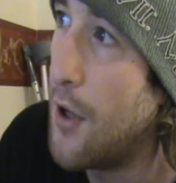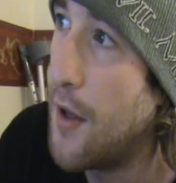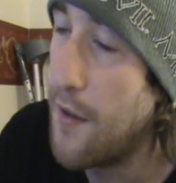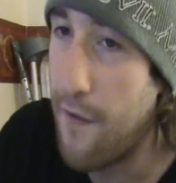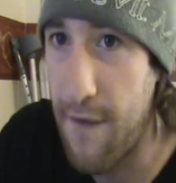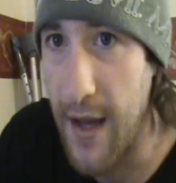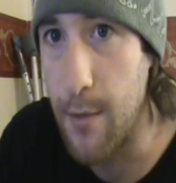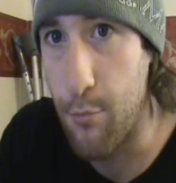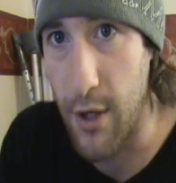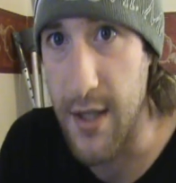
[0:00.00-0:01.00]
But the
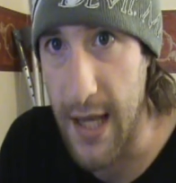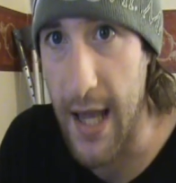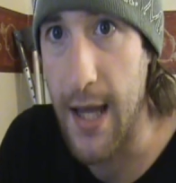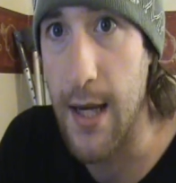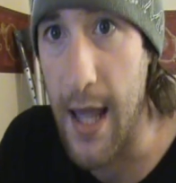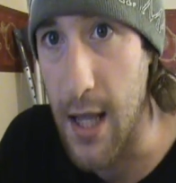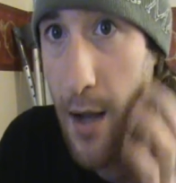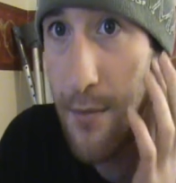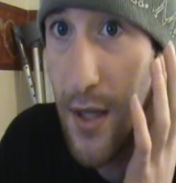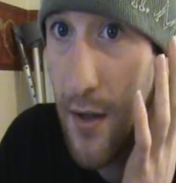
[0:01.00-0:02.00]
feint brings it in, he
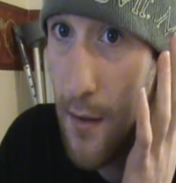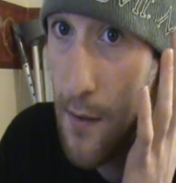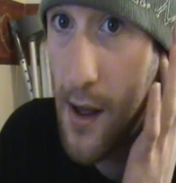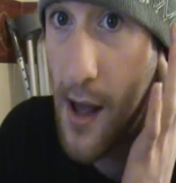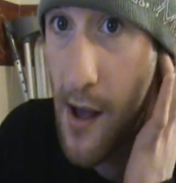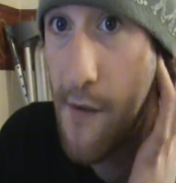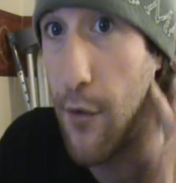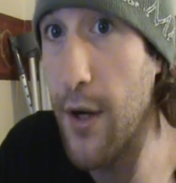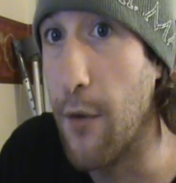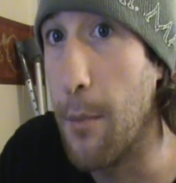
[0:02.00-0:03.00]
comes in
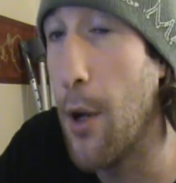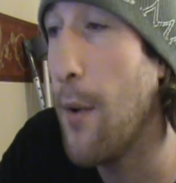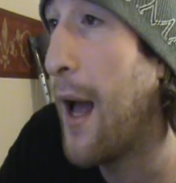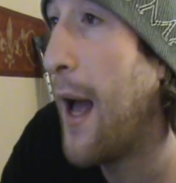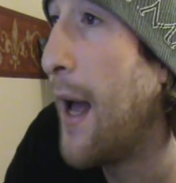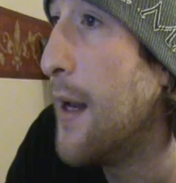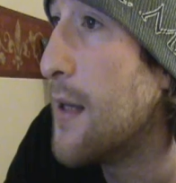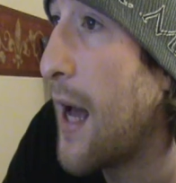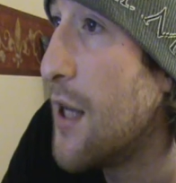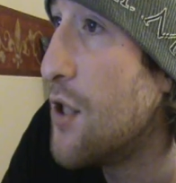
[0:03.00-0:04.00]
for another blow,
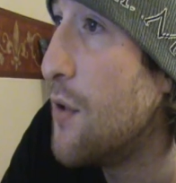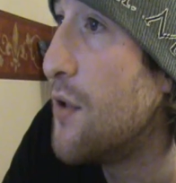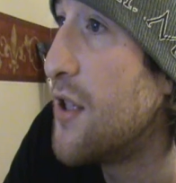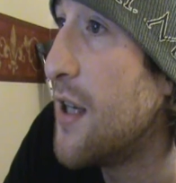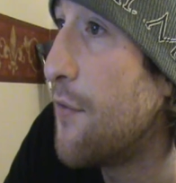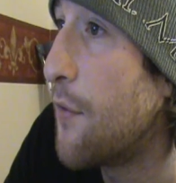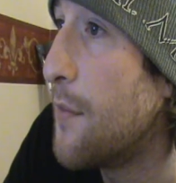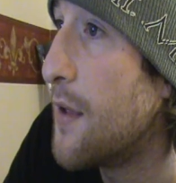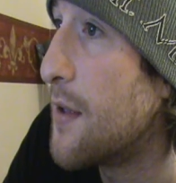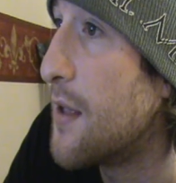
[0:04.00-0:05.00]
and as you see
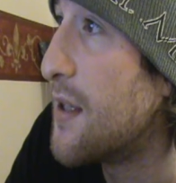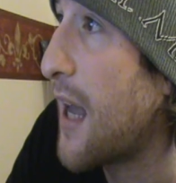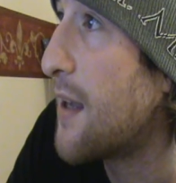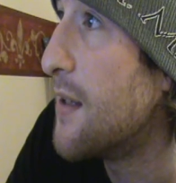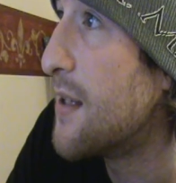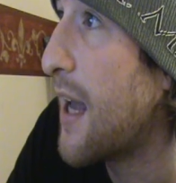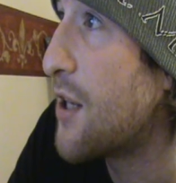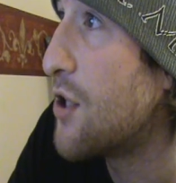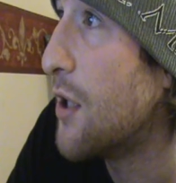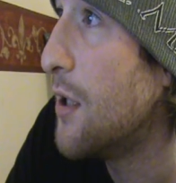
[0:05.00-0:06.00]
from the second
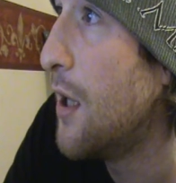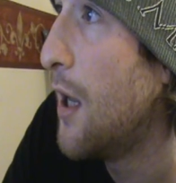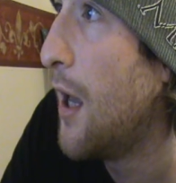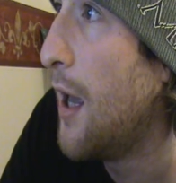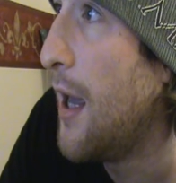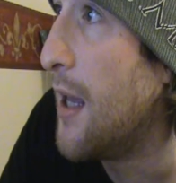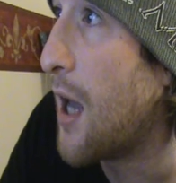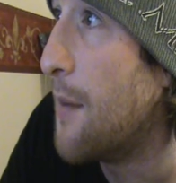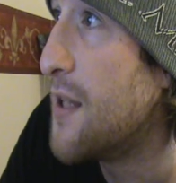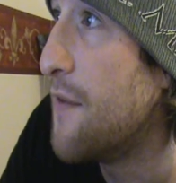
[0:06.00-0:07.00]
section,
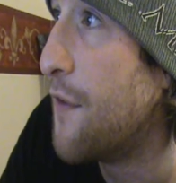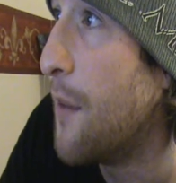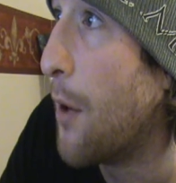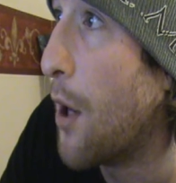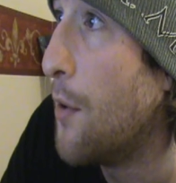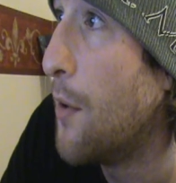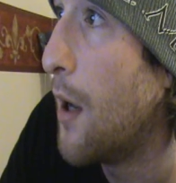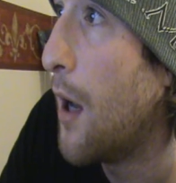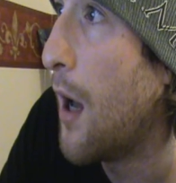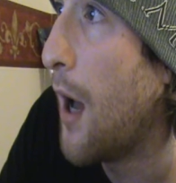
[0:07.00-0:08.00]
he comes in for the blow,
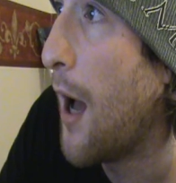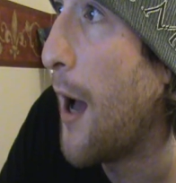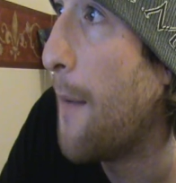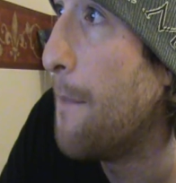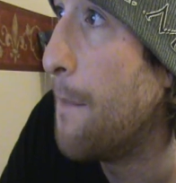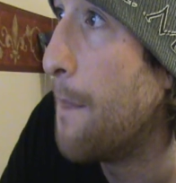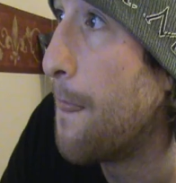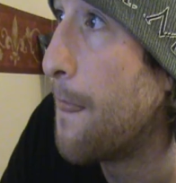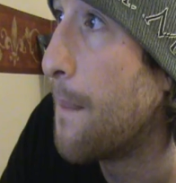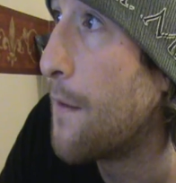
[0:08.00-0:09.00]

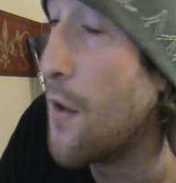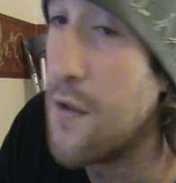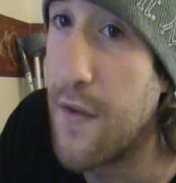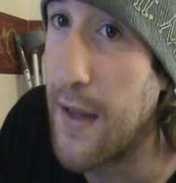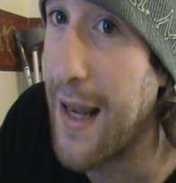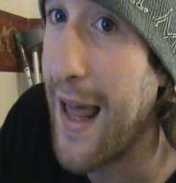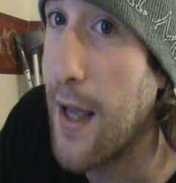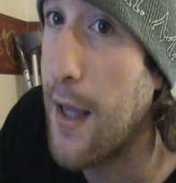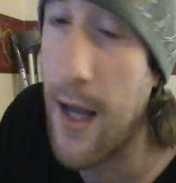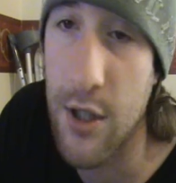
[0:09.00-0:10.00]
goes for the
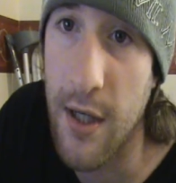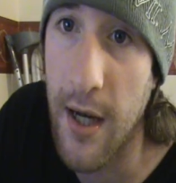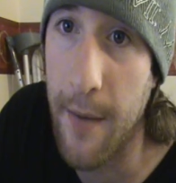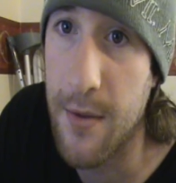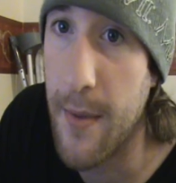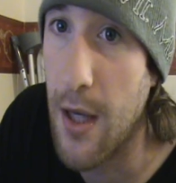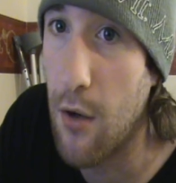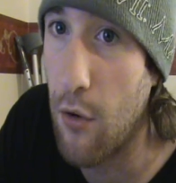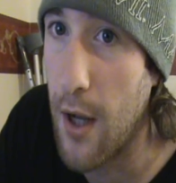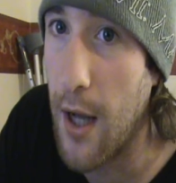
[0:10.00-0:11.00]
leg, he actually clips me